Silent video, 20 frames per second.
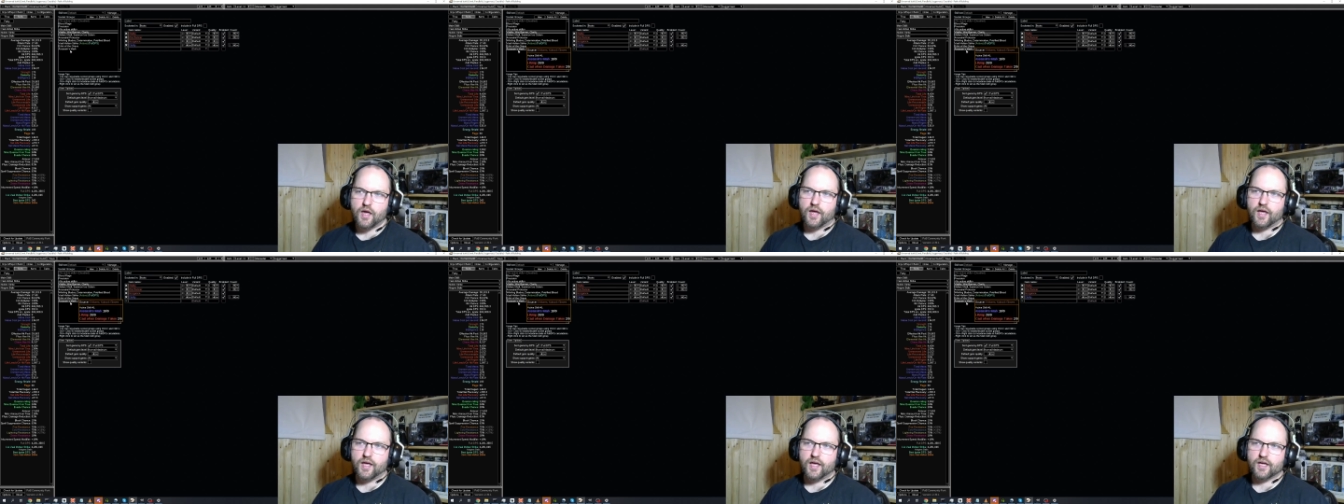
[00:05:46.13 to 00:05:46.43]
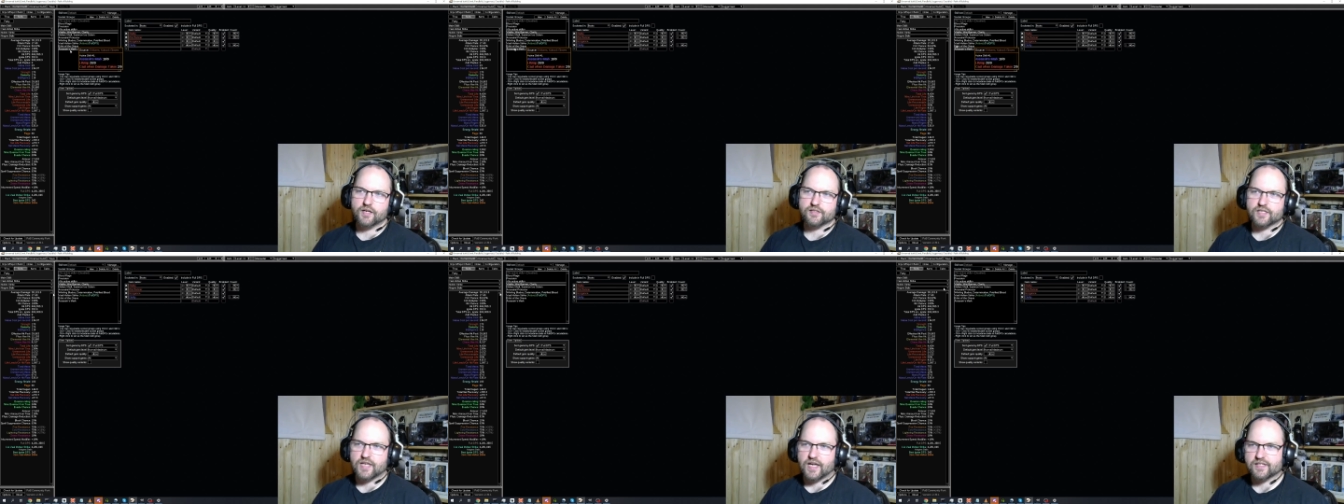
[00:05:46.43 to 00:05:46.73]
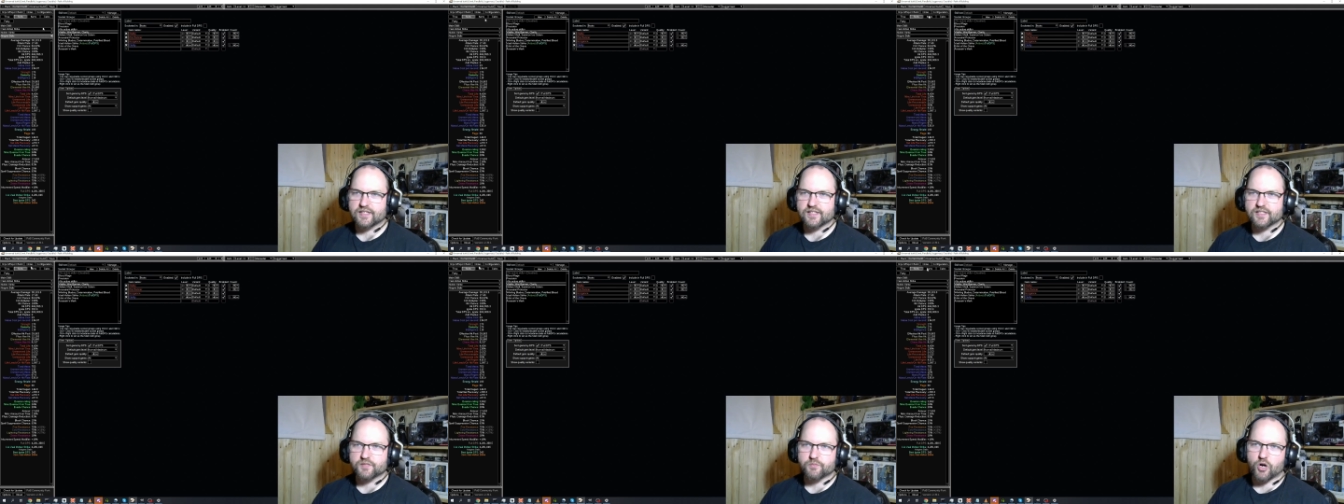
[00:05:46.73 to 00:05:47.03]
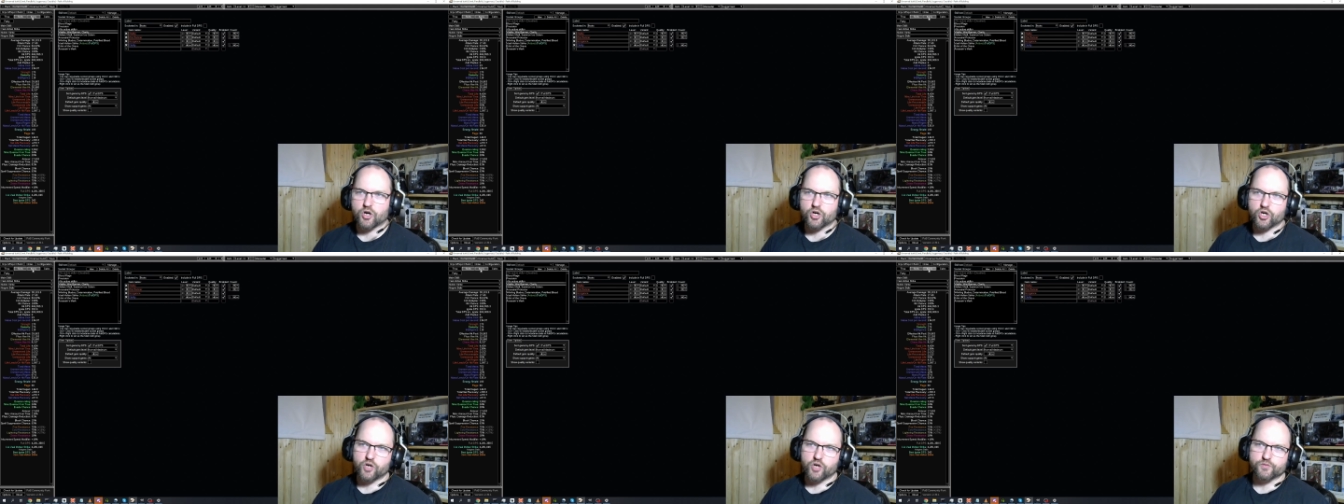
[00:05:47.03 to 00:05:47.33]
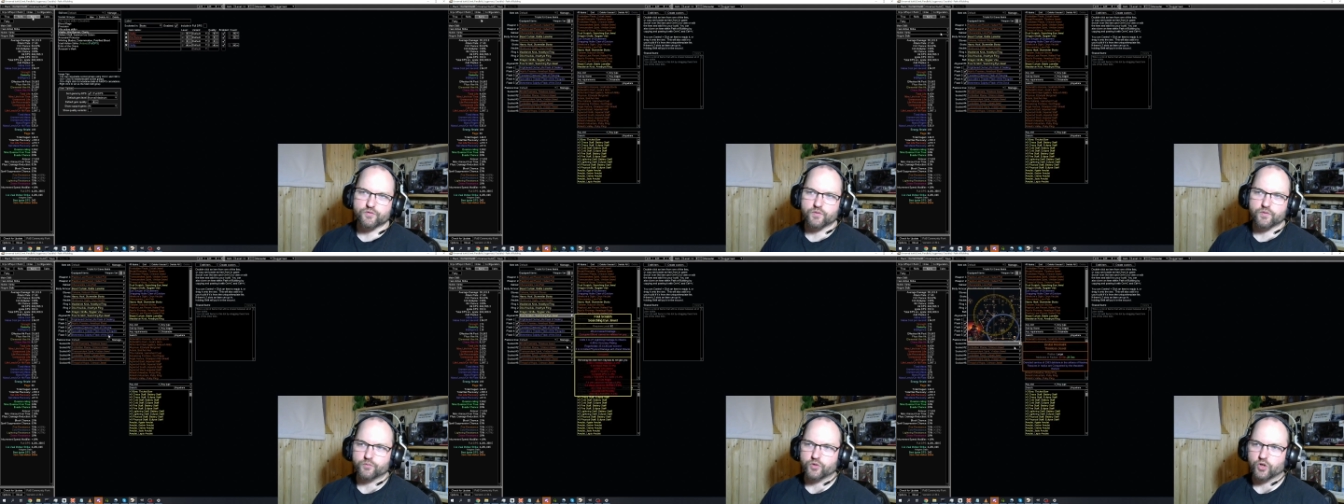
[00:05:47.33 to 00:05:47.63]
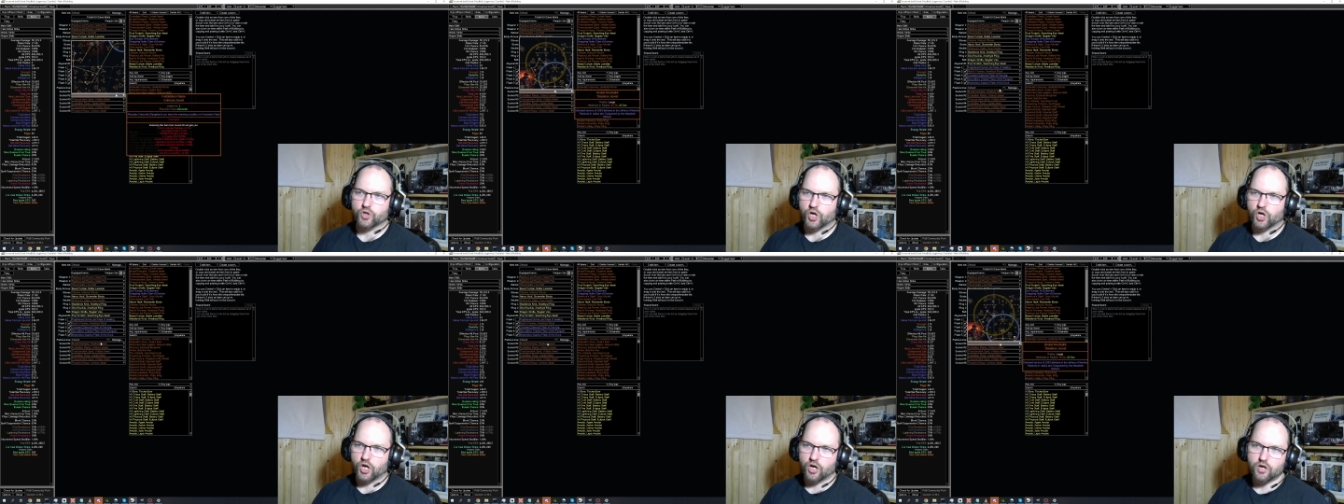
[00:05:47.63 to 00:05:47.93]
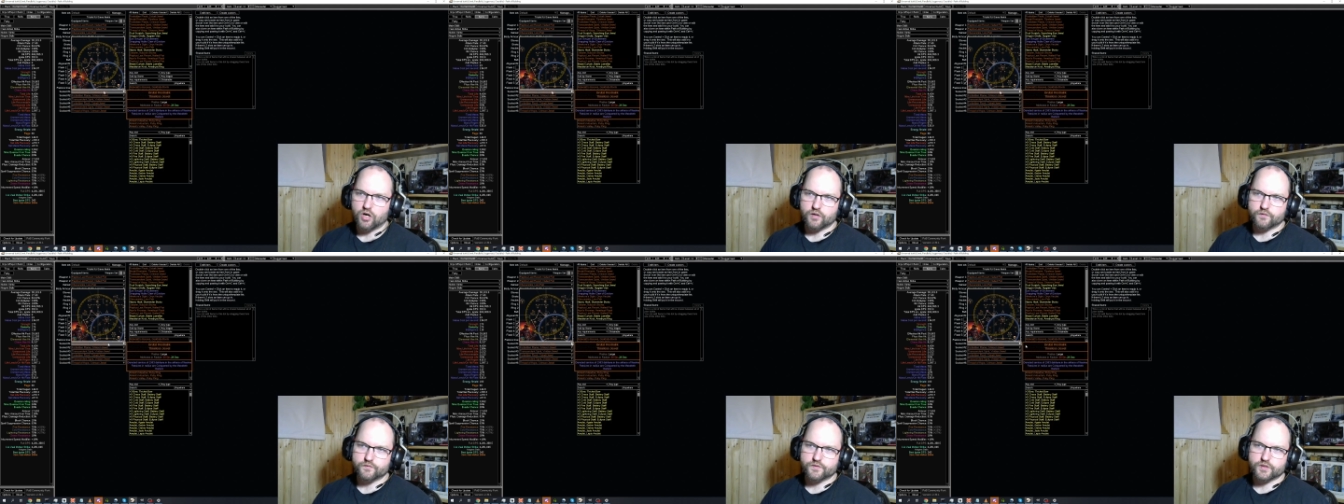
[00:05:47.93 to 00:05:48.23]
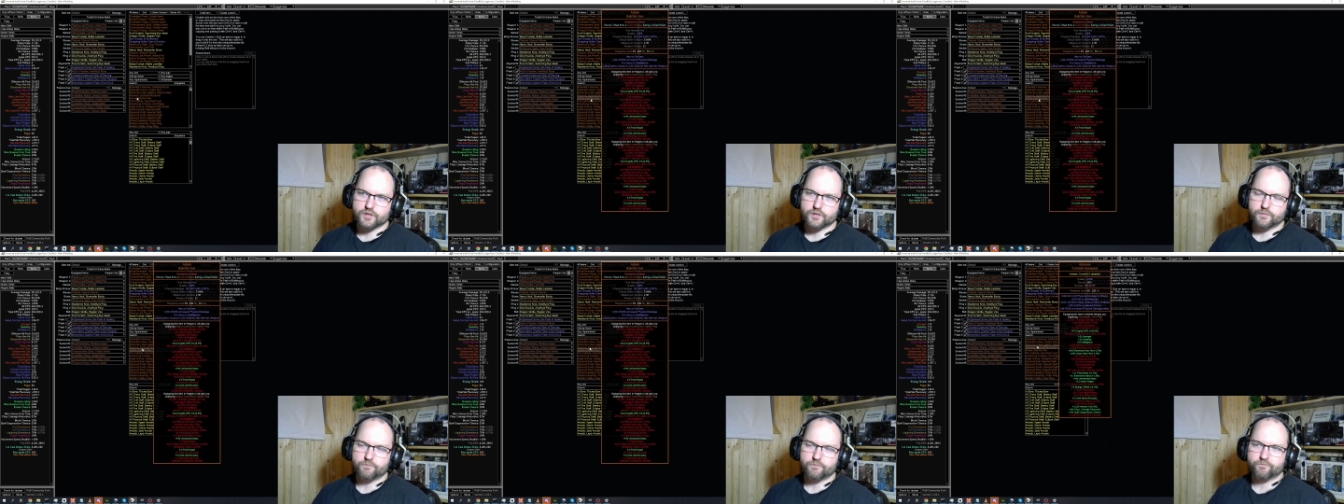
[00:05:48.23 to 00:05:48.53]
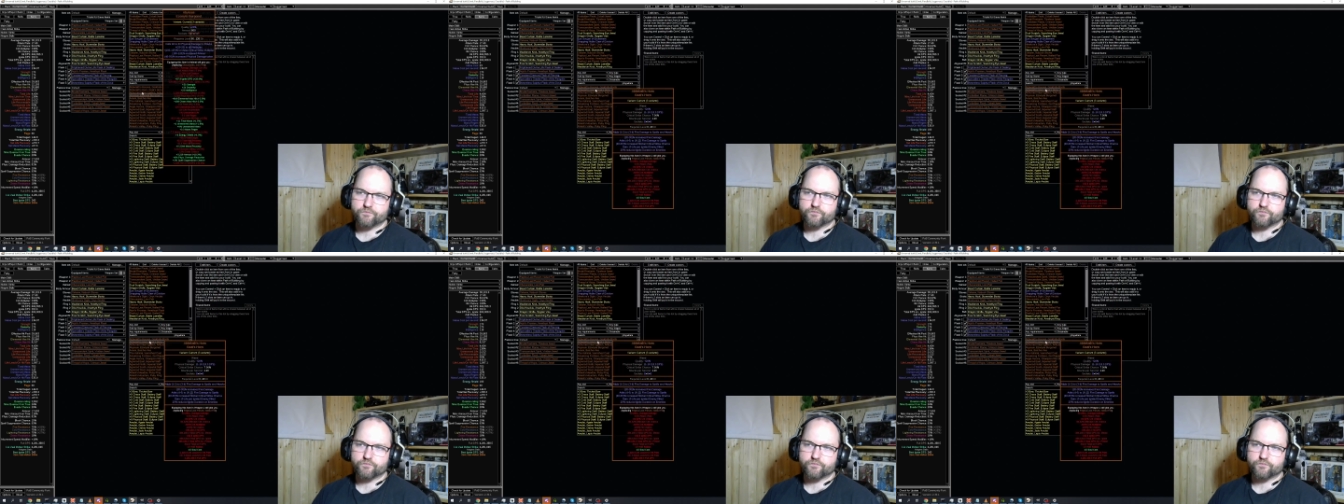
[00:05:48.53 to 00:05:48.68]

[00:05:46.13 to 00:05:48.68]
And Assassin's Mark comes from the gloves.